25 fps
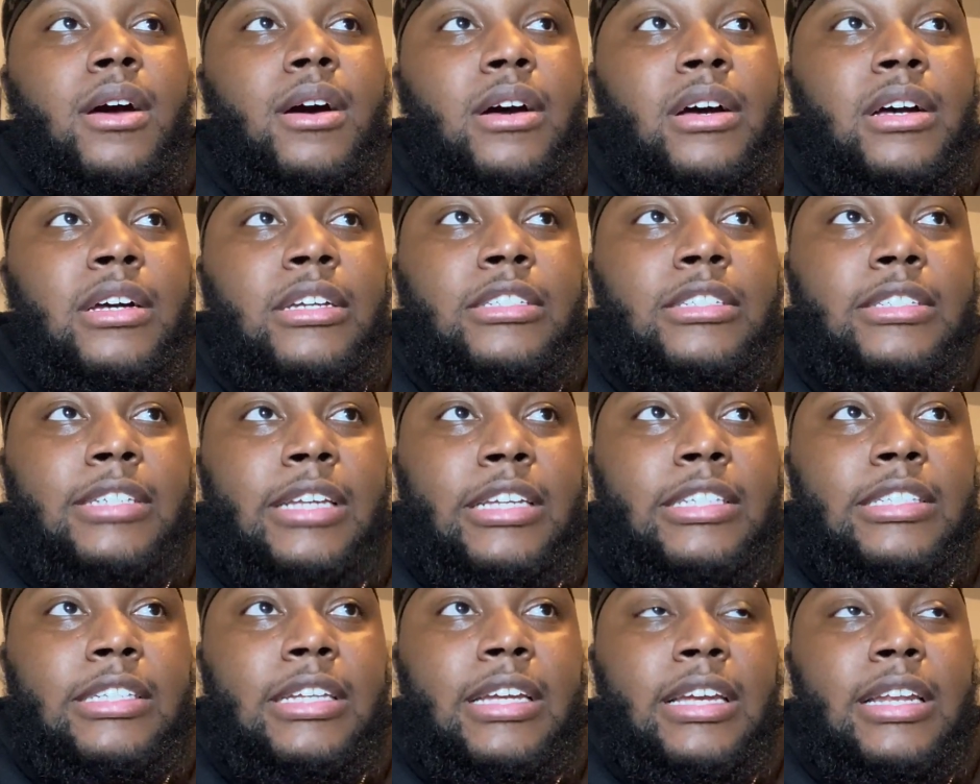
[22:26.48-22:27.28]
uh
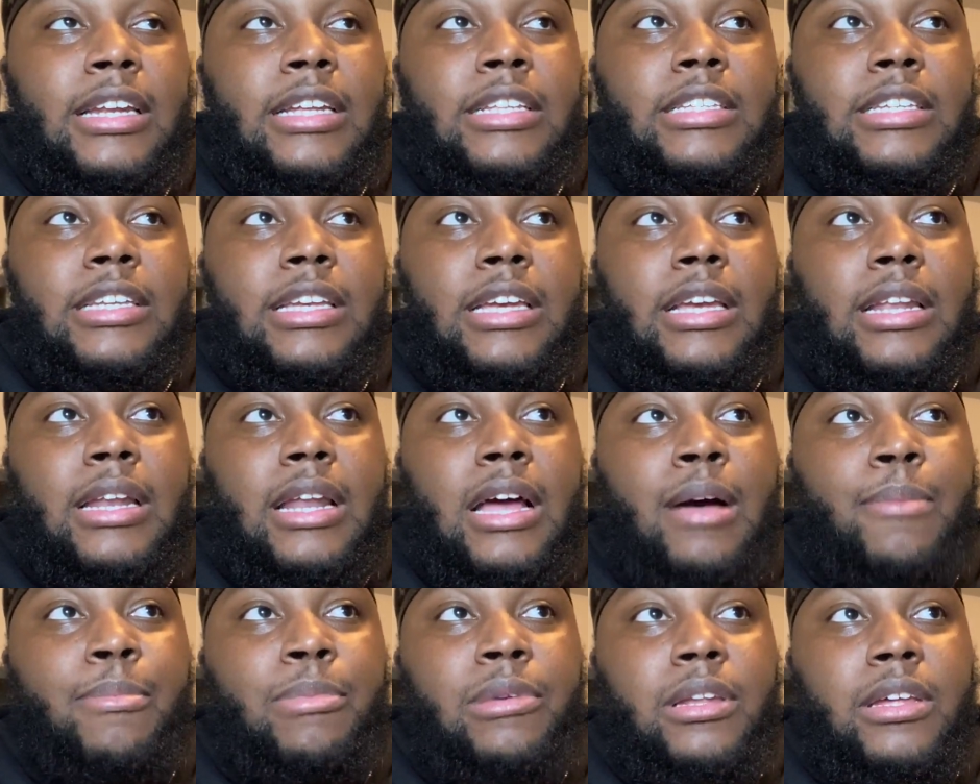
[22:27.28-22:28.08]
16 and 10,
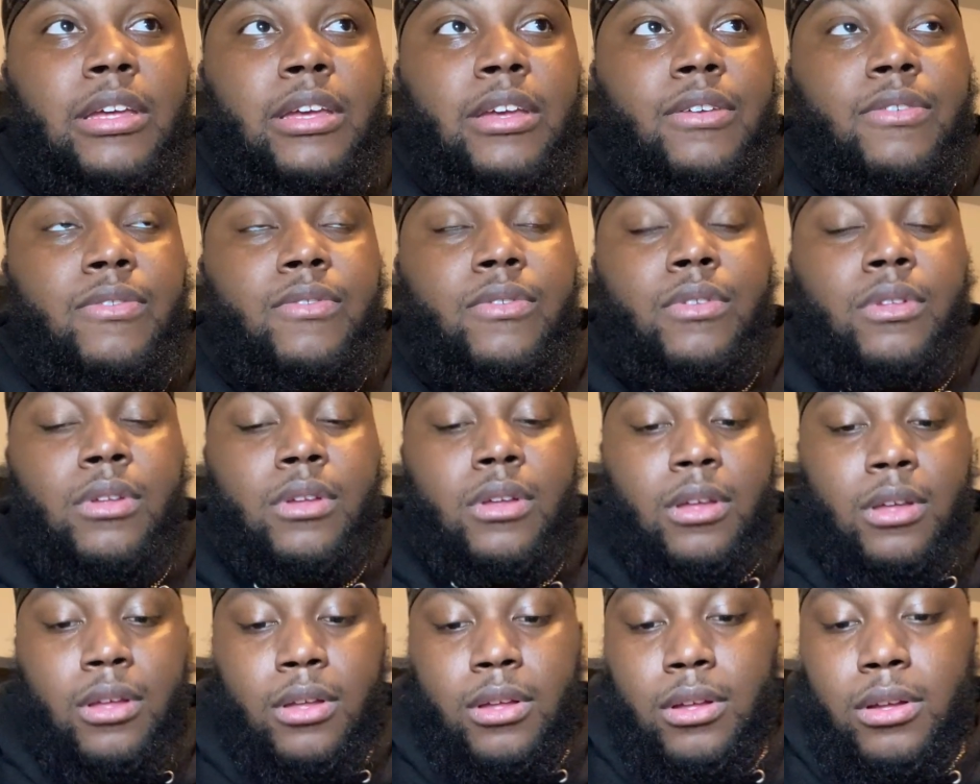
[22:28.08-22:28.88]
I believe.
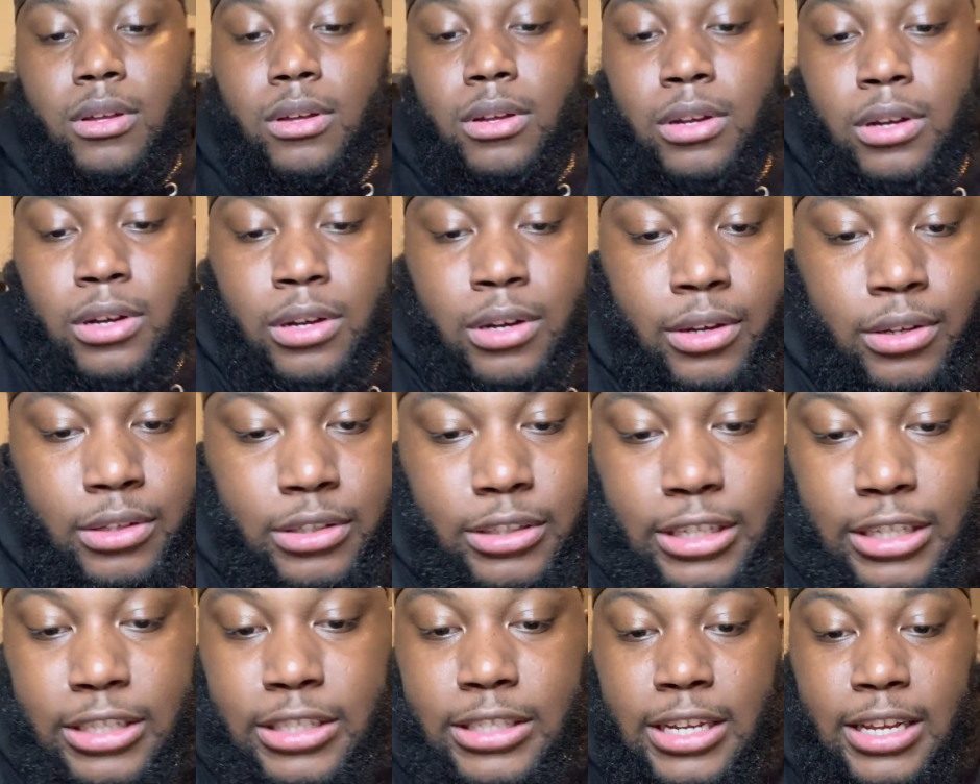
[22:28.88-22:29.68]
Uh
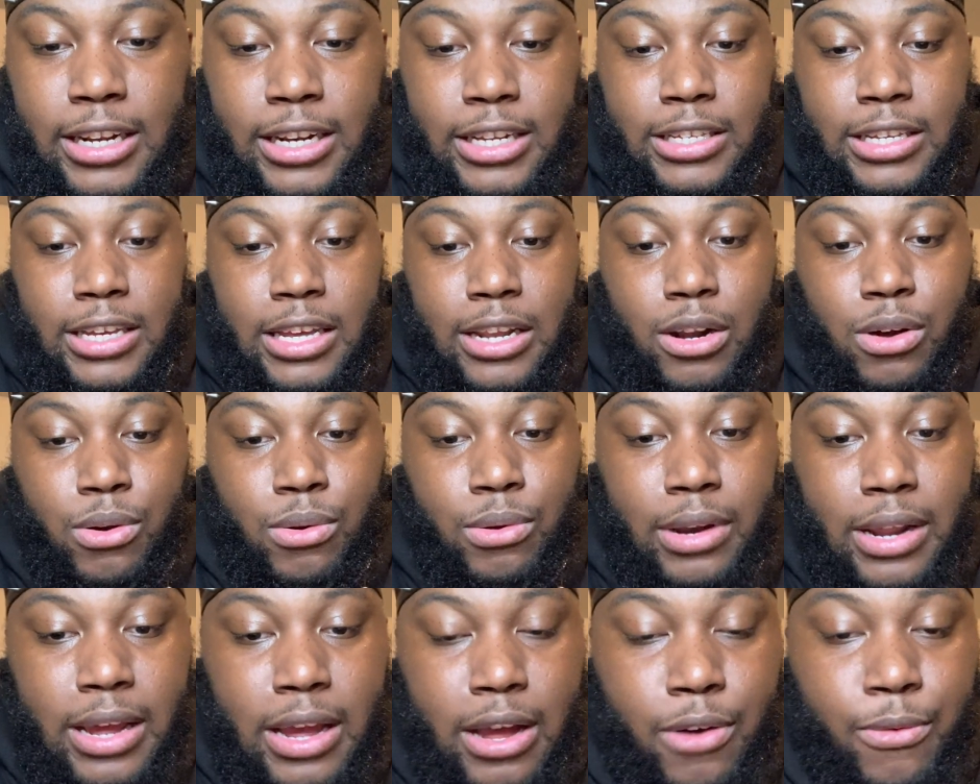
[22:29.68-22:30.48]
16 and 10
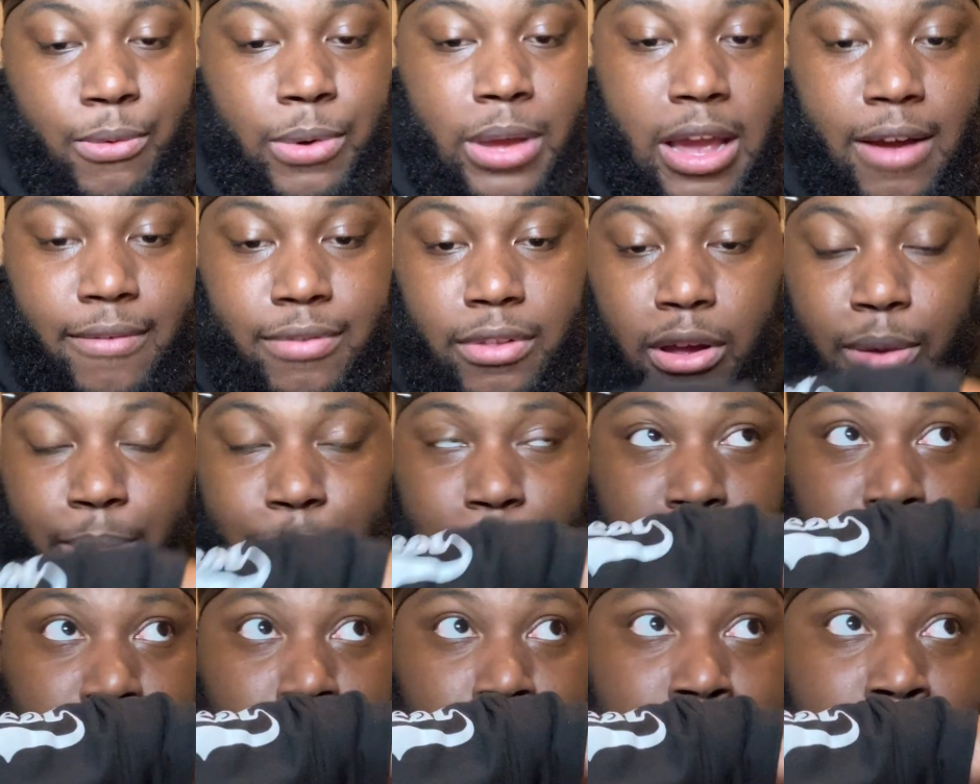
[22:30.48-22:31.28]
on down, we have to
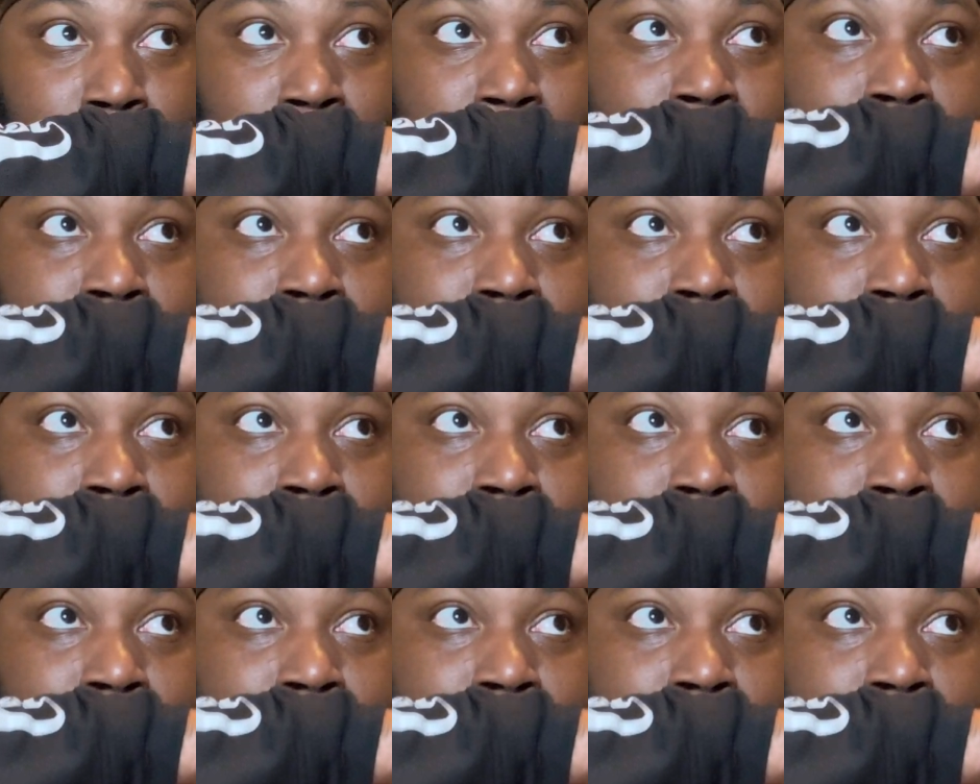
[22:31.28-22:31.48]
appear